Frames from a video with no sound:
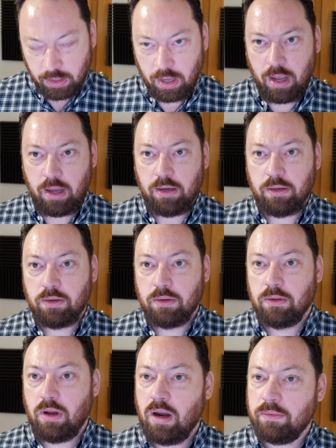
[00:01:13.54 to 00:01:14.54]
And
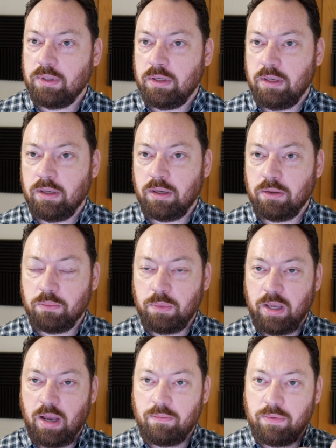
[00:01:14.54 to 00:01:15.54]
often here
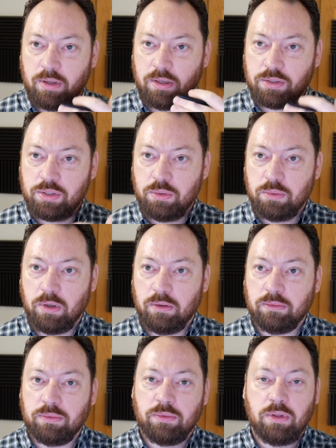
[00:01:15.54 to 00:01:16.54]
we have the issue
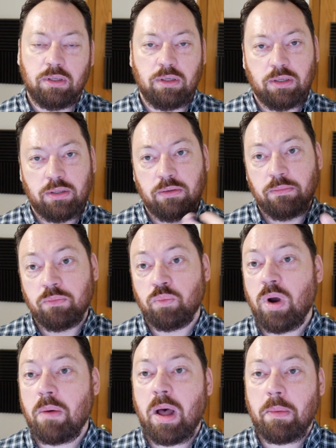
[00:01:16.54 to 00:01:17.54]
of the
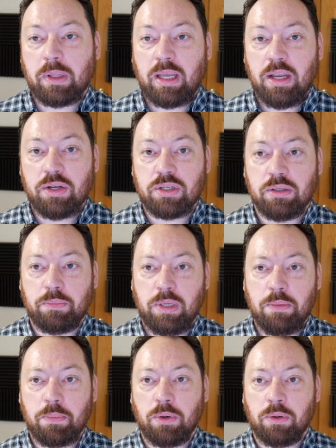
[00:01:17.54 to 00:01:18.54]
web application
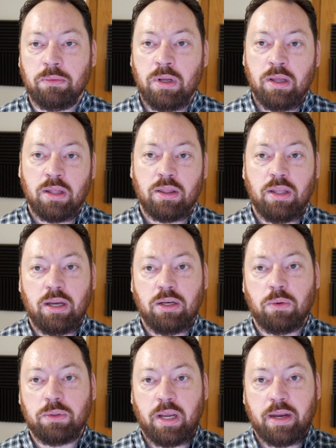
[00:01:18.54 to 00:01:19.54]
people, they
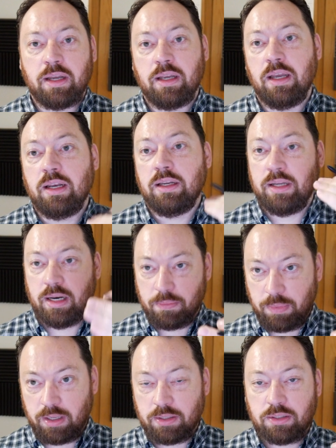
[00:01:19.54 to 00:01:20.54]
know data in a
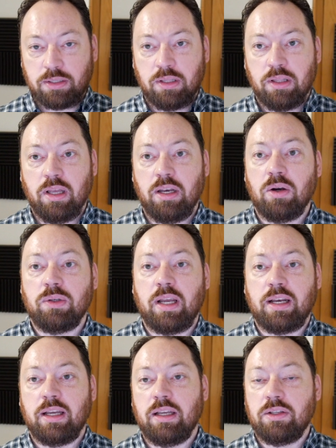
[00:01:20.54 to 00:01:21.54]
database. They know
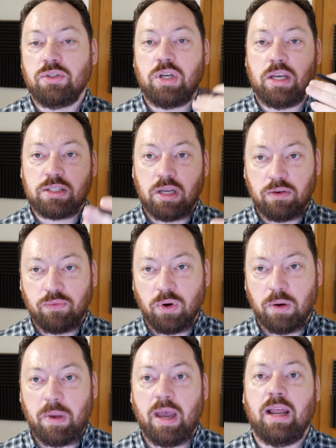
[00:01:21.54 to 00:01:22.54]
data in JSON
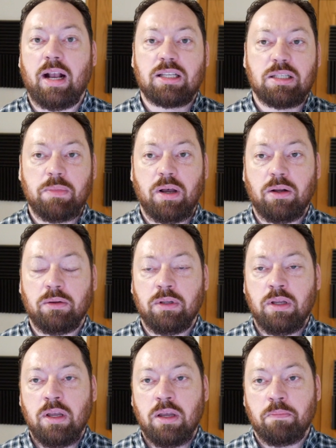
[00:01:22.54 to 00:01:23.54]
format, XML.
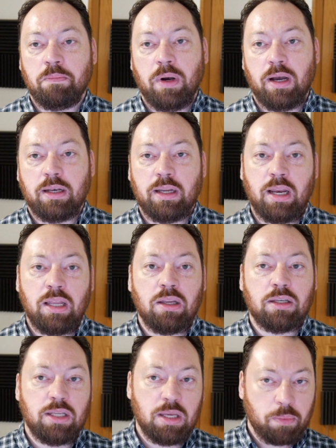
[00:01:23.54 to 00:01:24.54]
But any
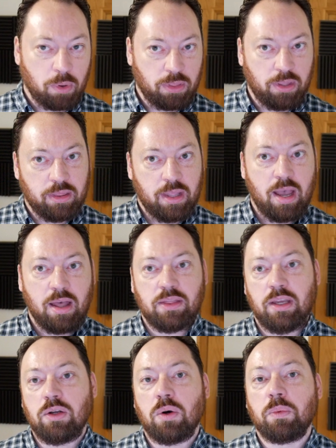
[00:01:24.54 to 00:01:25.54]
deeper than that,
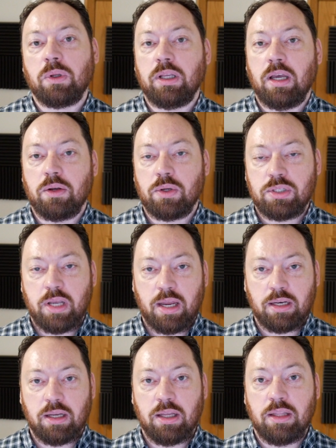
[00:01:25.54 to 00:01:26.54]
they don't really
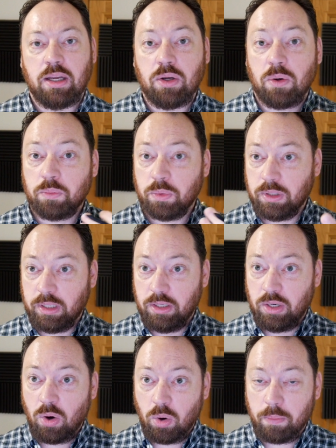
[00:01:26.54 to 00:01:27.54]
understand it and they don't really
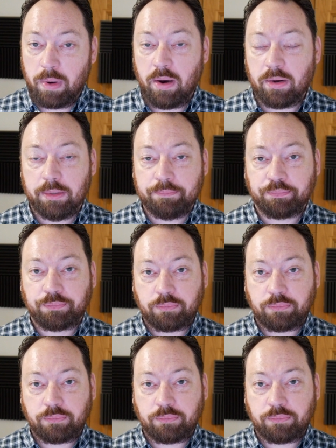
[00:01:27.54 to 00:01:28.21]
know about it.